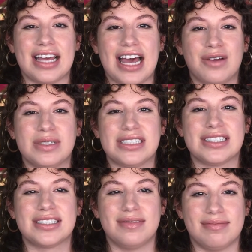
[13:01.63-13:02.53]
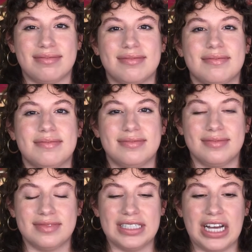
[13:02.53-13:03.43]
I was
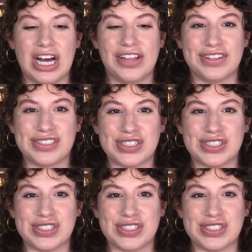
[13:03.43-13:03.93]
on the